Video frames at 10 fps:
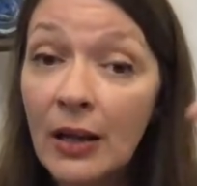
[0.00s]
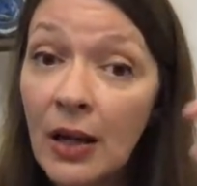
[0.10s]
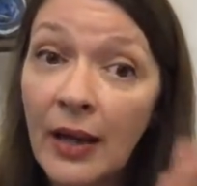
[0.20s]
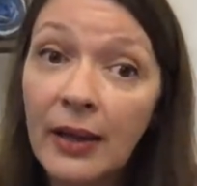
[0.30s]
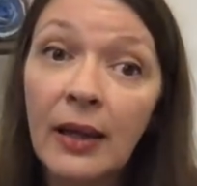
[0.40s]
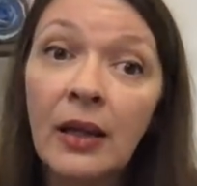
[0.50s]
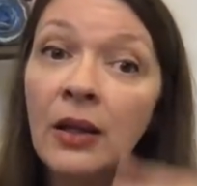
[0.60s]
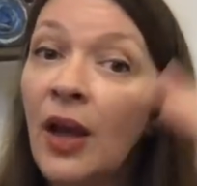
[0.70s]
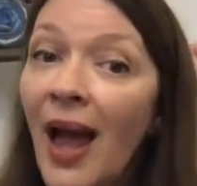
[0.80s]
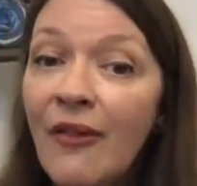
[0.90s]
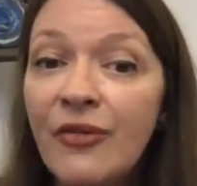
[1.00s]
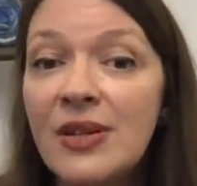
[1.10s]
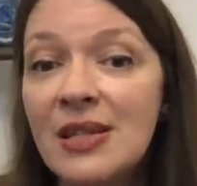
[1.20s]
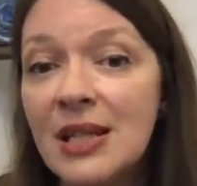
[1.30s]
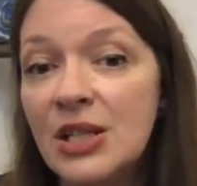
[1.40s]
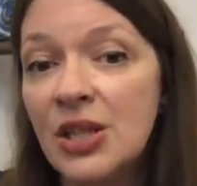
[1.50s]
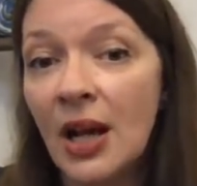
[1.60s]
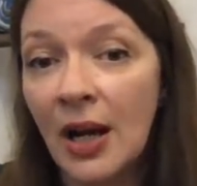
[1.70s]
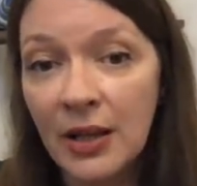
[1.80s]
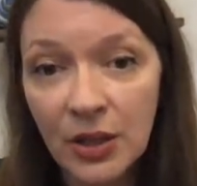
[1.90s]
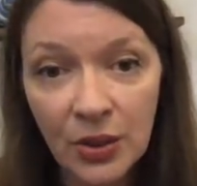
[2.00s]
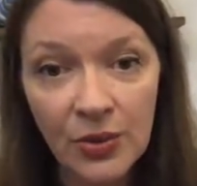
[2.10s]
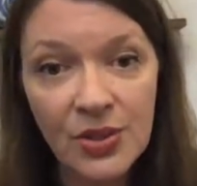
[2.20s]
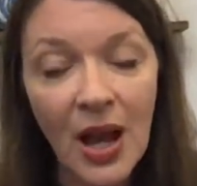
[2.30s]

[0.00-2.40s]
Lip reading: like, in every stitch that I use,